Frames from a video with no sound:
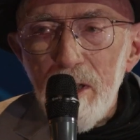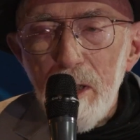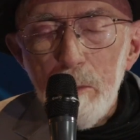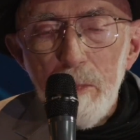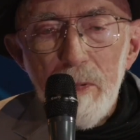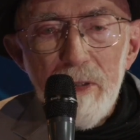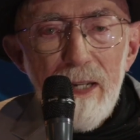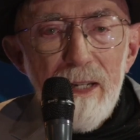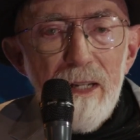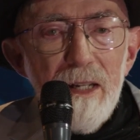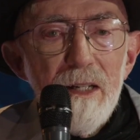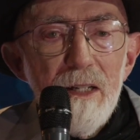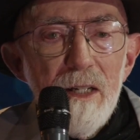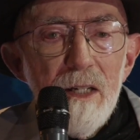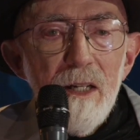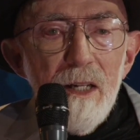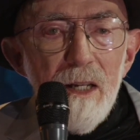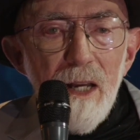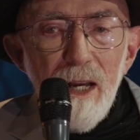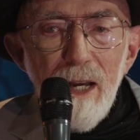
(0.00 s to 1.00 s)
company
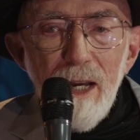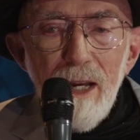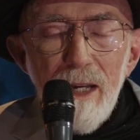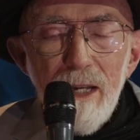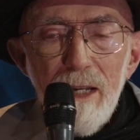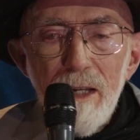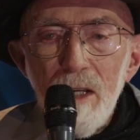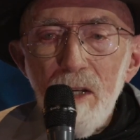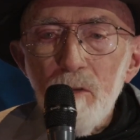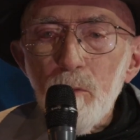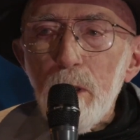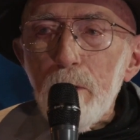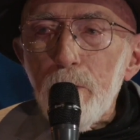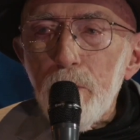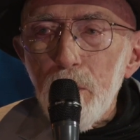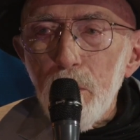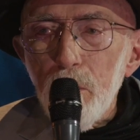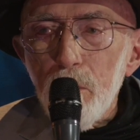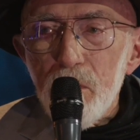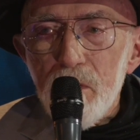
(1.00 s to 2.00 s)

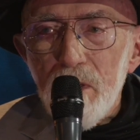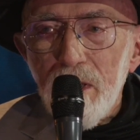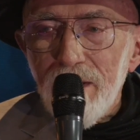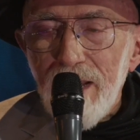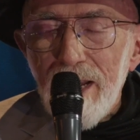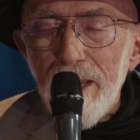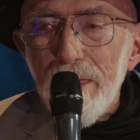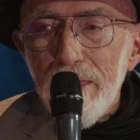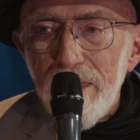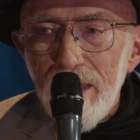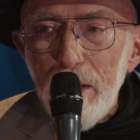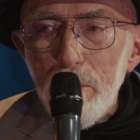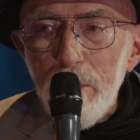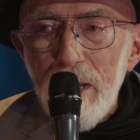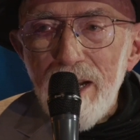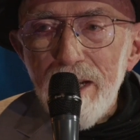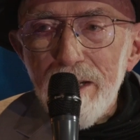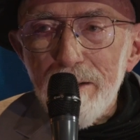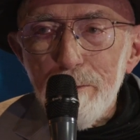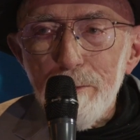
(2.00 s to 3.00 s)
refused to let them
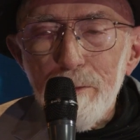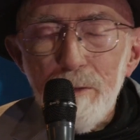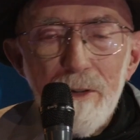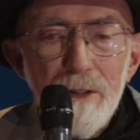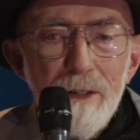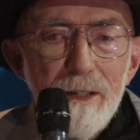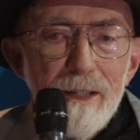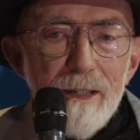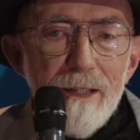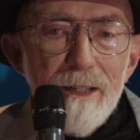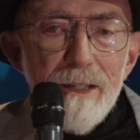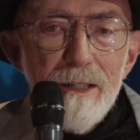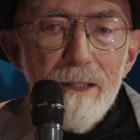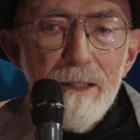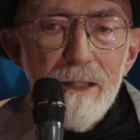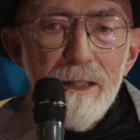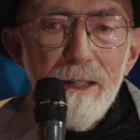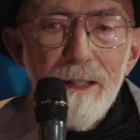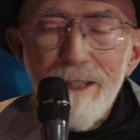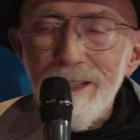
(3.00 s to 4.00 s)
out of
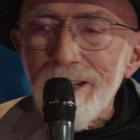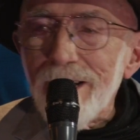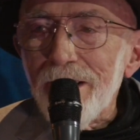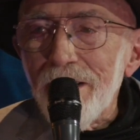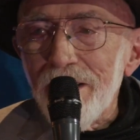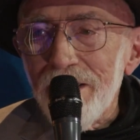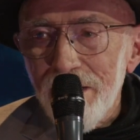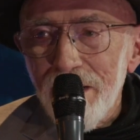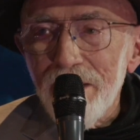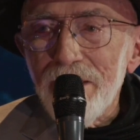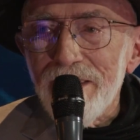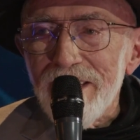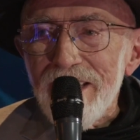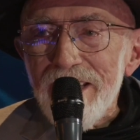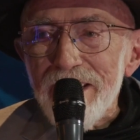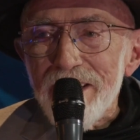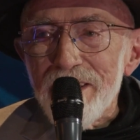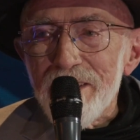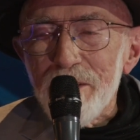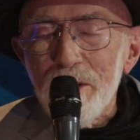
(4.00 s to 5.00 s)
their
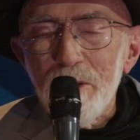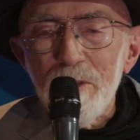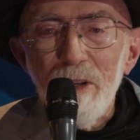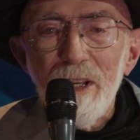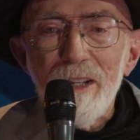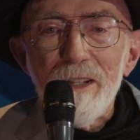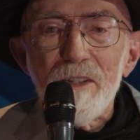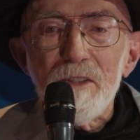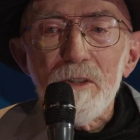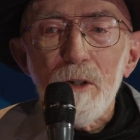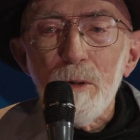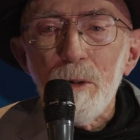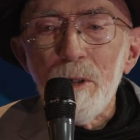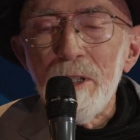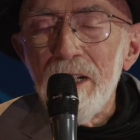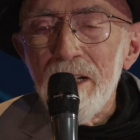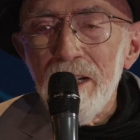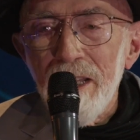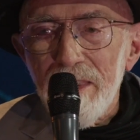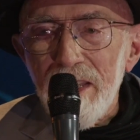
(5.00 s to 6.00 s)
lease, and so
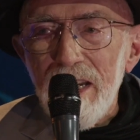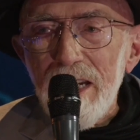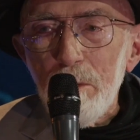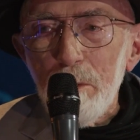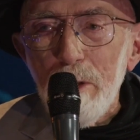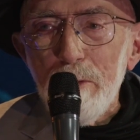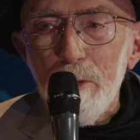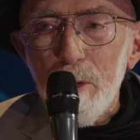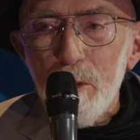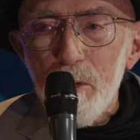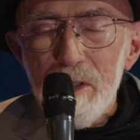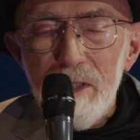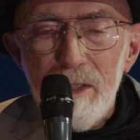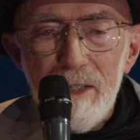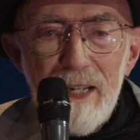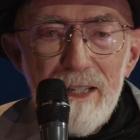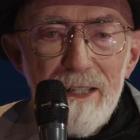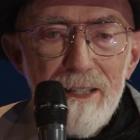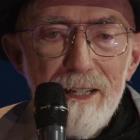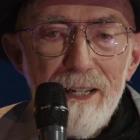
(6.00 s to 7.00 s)
they refused to
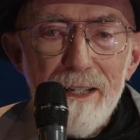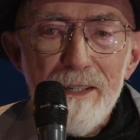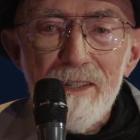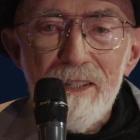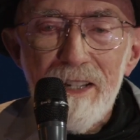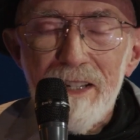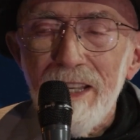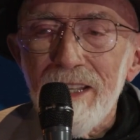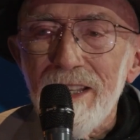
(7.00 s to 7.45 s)
let us